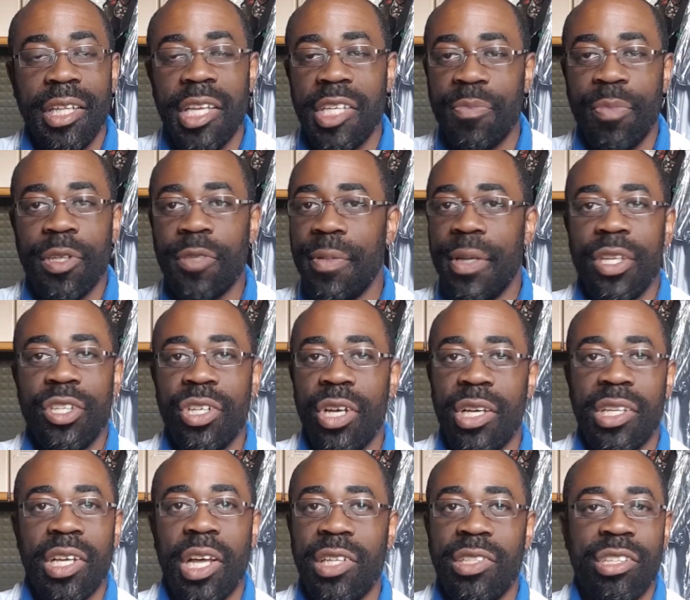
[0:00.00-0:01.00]
There's possibly a
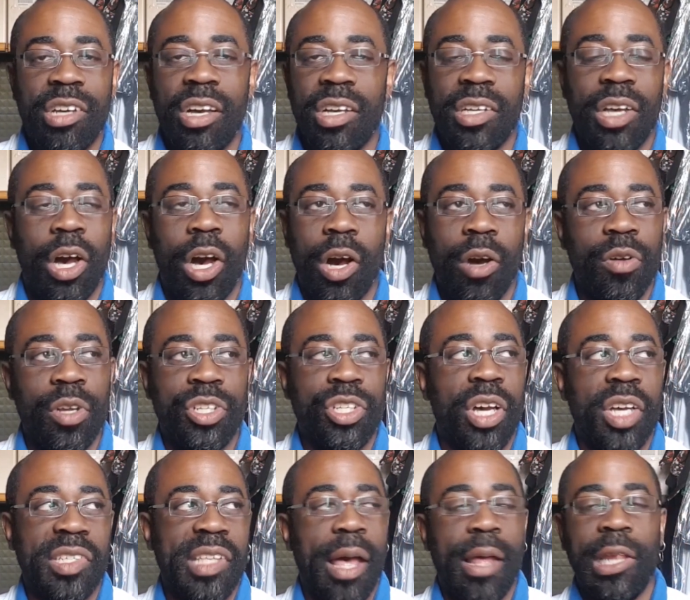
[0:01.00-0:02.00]
chance
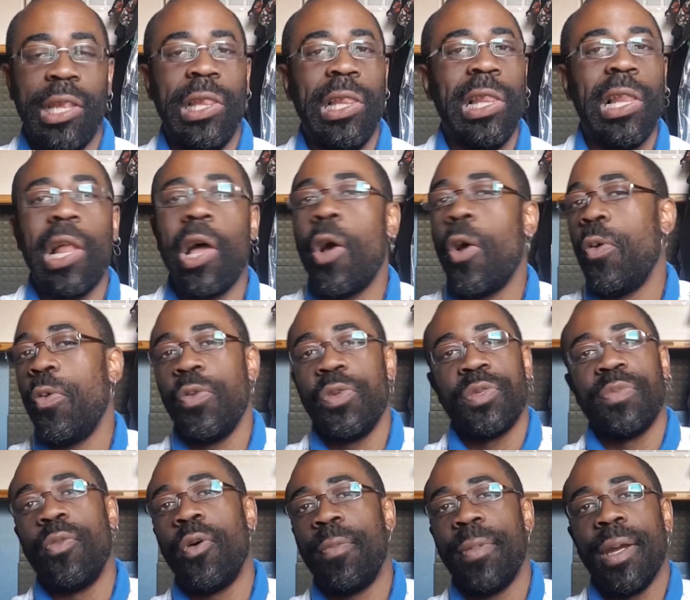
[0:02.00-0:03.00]
that
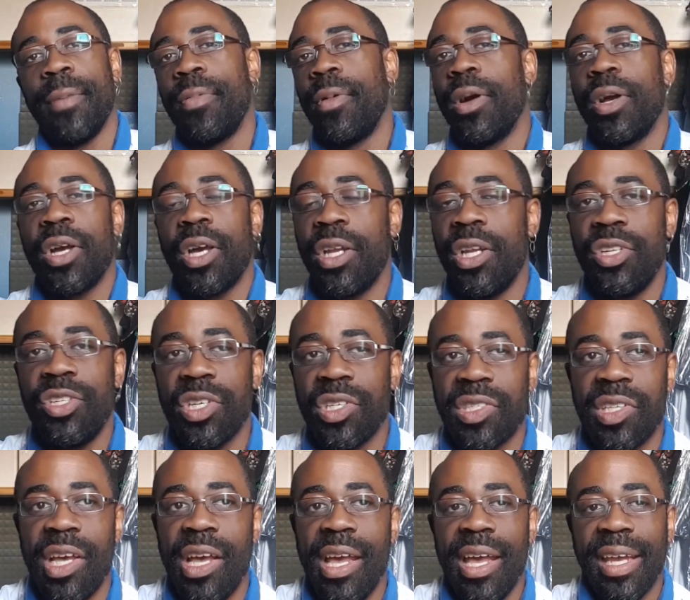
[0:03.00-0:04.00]
loads more people are going to
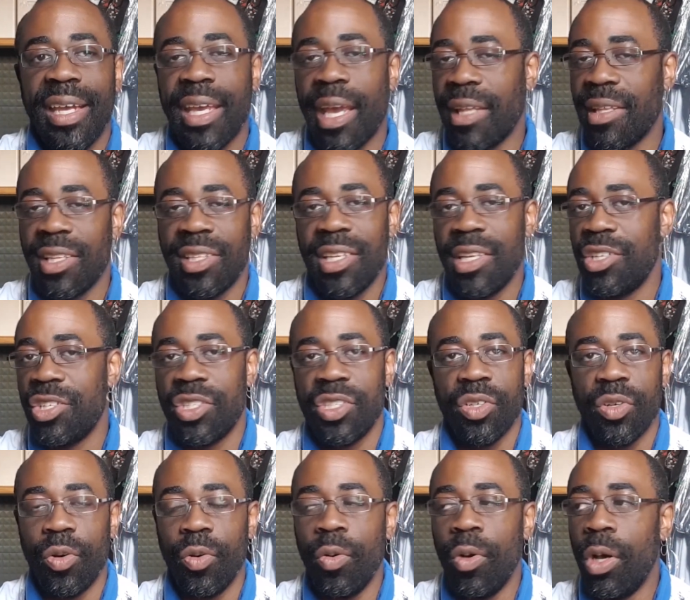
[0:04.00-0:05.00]
just get the
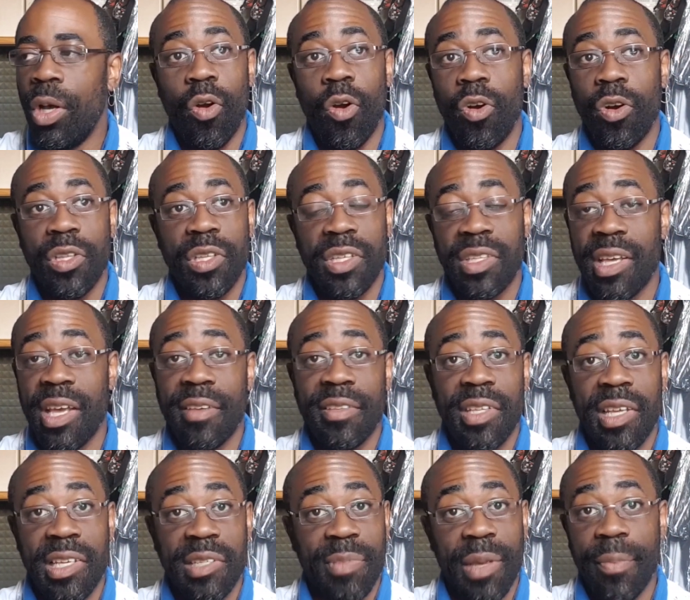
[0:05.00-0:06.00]
digital, or
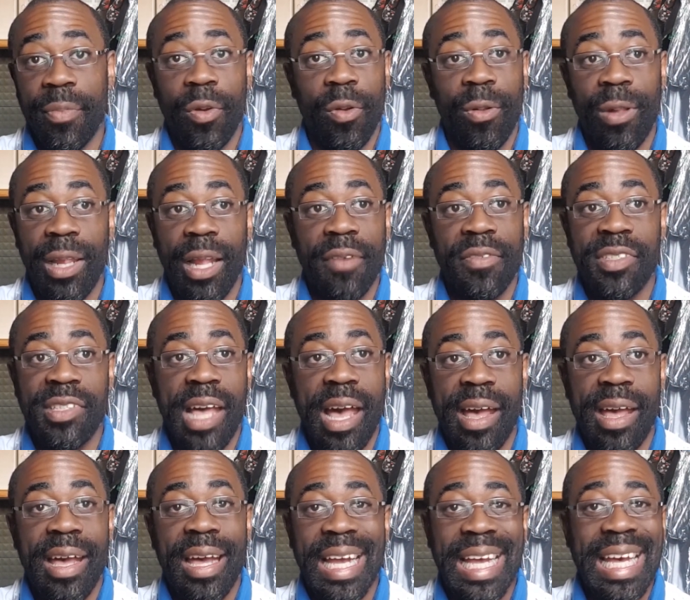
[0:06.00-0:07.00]
there's people who loves
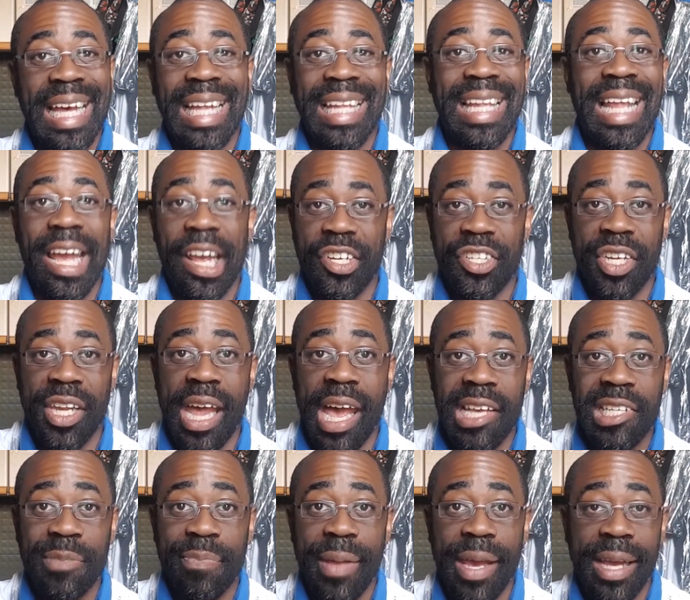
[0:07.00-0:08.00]
that collection
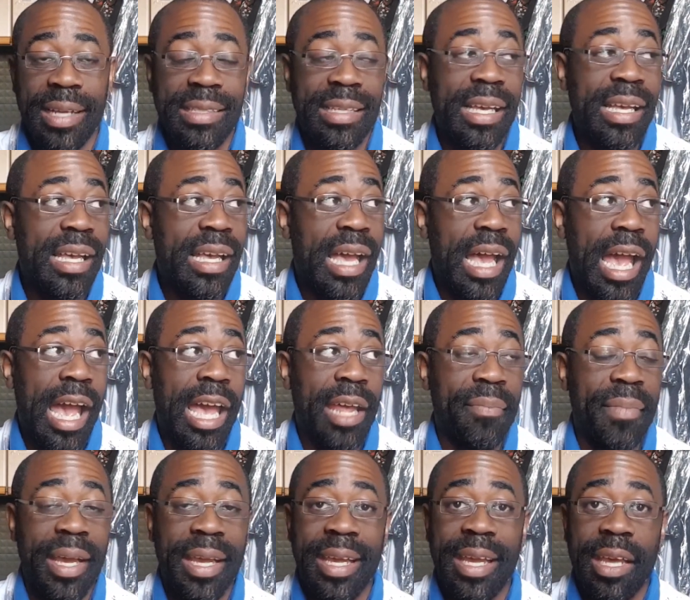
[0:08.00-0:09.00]
aspect
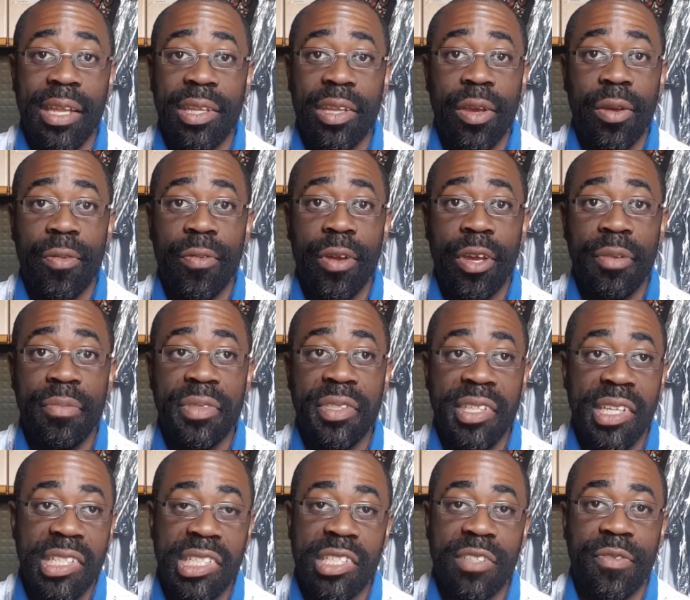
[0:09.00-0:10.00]
and may get the
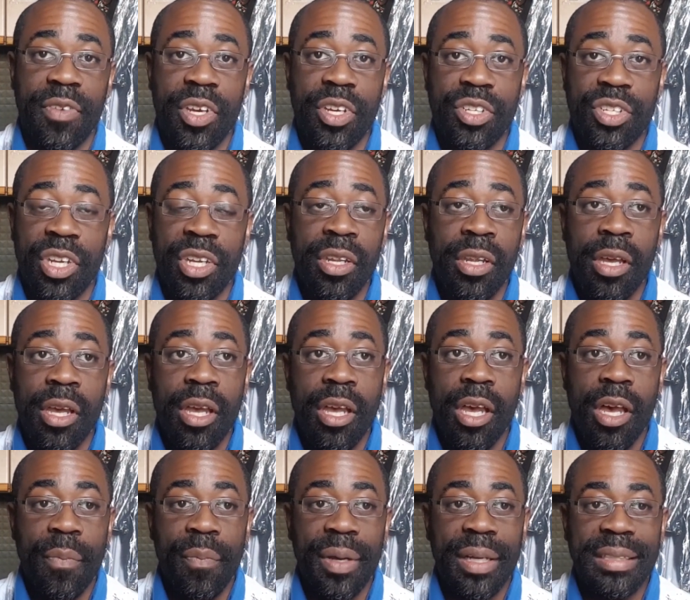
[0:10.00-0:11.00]
disc version.
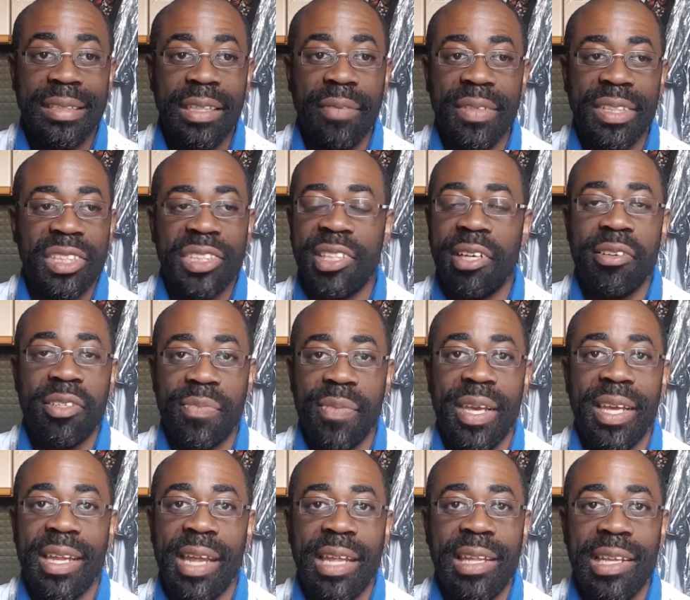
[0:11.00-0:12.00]
But something just tells
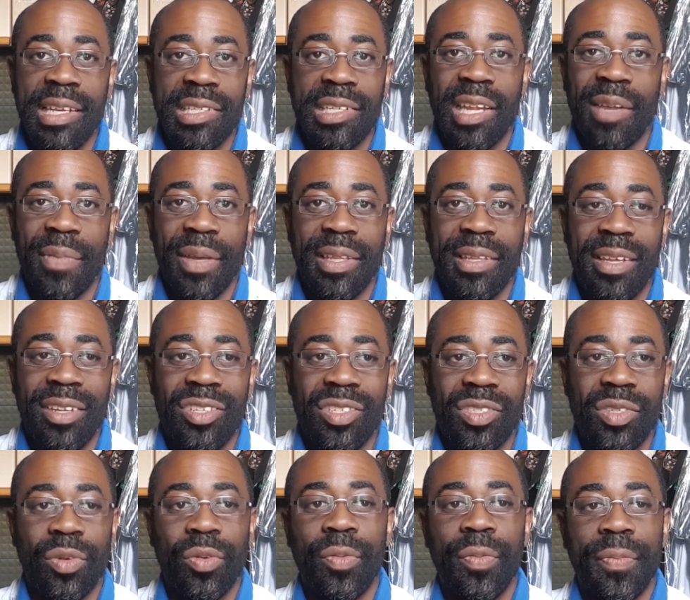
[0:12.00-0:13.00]
me that there's going to be
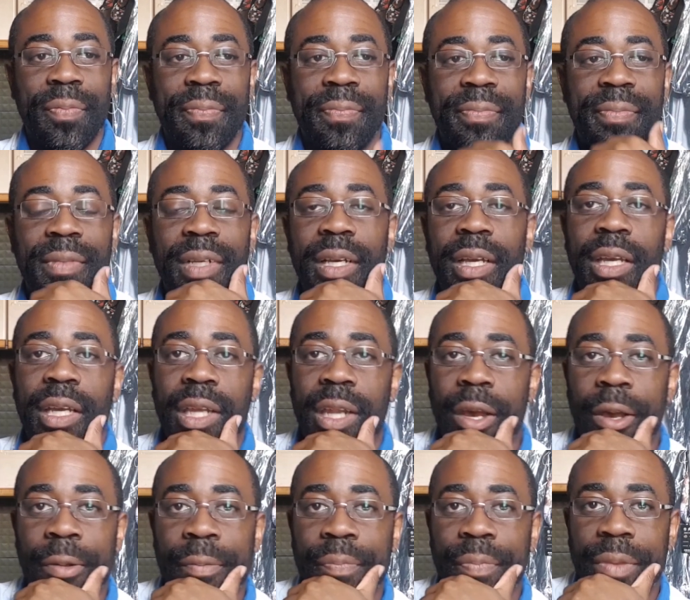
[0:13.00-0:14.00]
digital. You
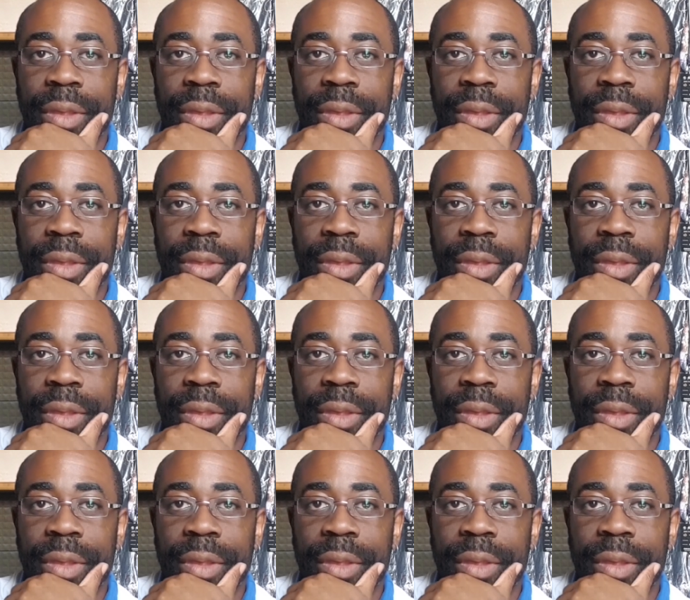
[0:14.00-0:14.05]
know,